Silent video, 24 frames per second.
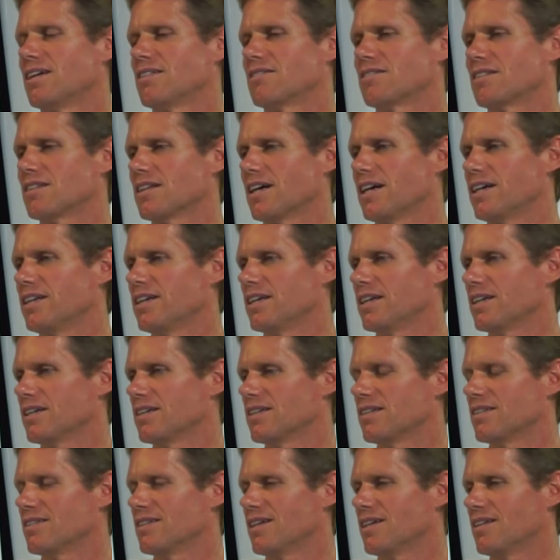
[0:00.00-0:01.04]
gliding,
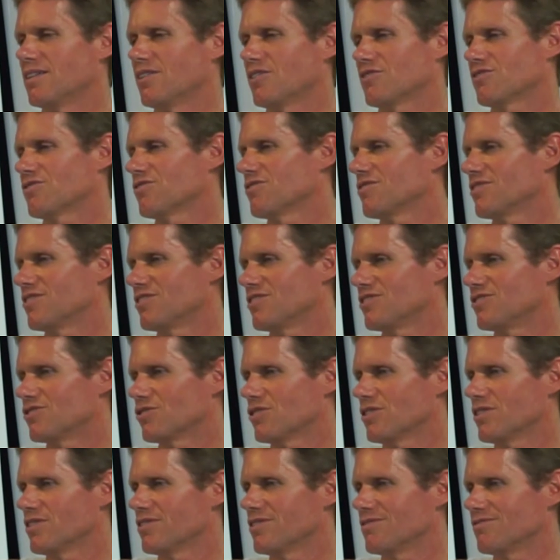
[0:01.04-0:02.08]
and also the
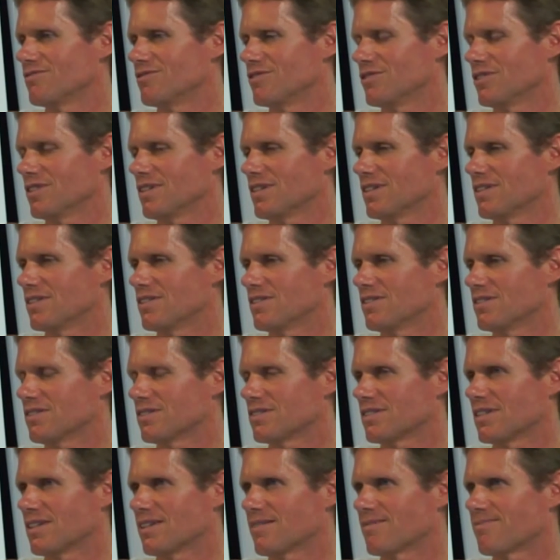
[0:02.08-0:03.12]
joy of doing it. You know,
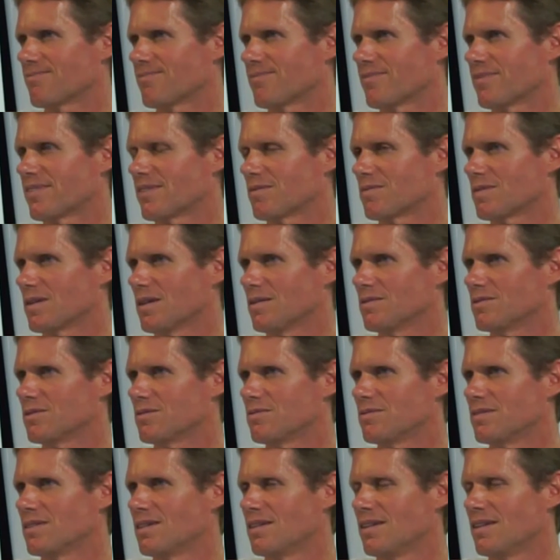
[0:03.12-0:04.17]
it's like sometimes
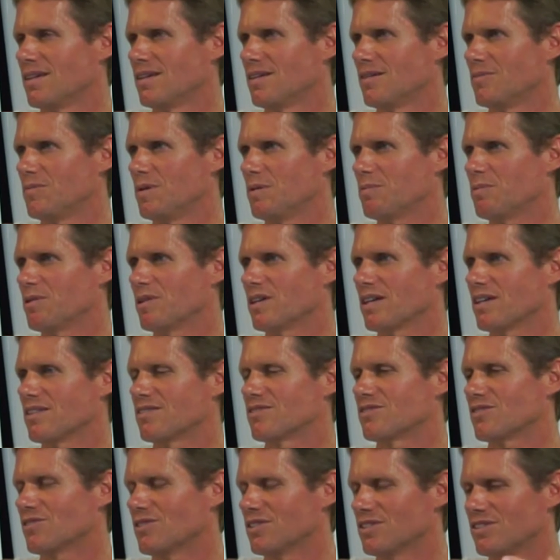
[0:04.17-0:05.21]
people get
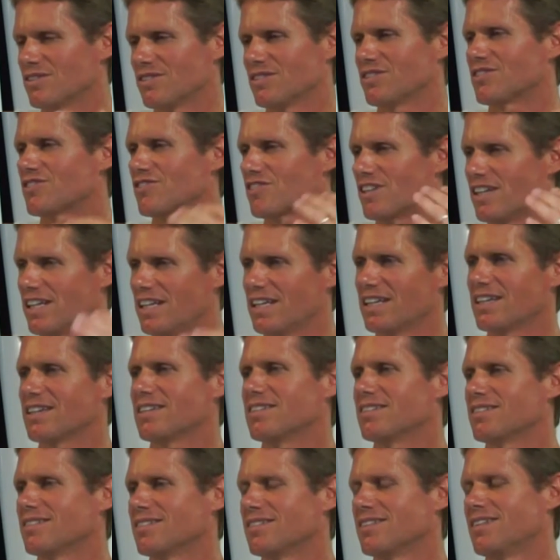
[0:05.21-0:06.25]
so into the training,
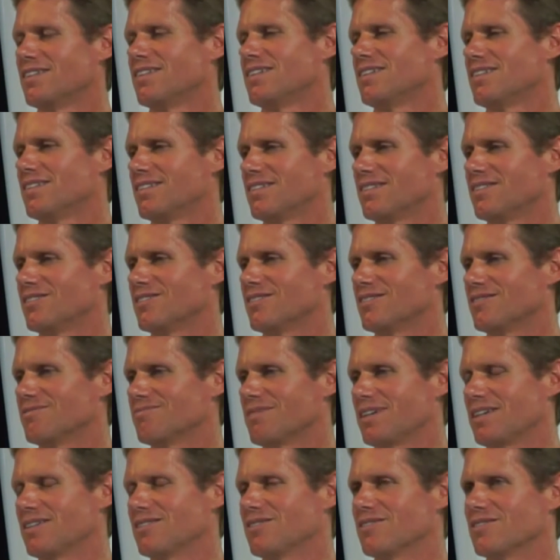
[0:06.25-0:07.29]
and you know,
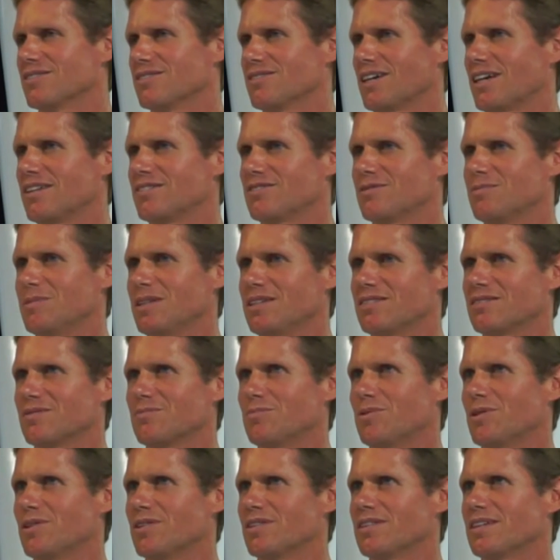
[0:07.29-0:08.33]
I don't know. To me, it's
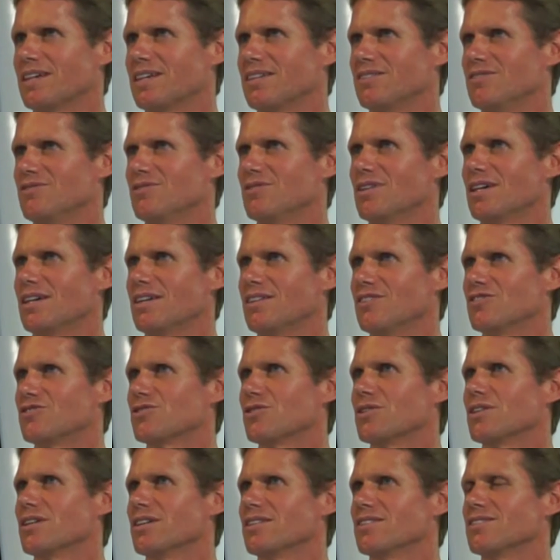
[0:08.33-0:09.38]
important that you
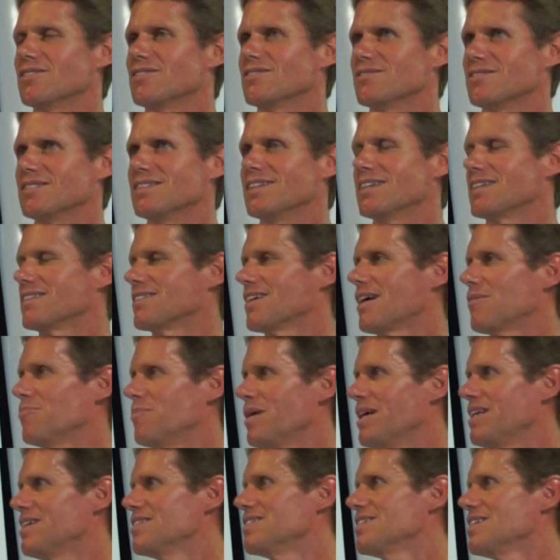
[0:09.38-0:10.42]
enjoy it. You know, in like that
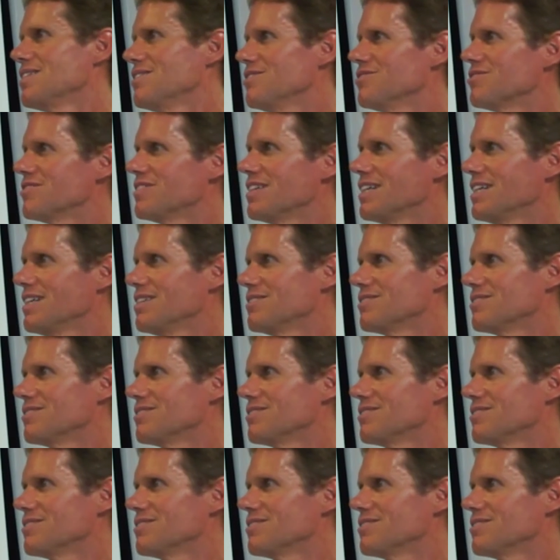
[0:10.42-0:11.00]
meditative state.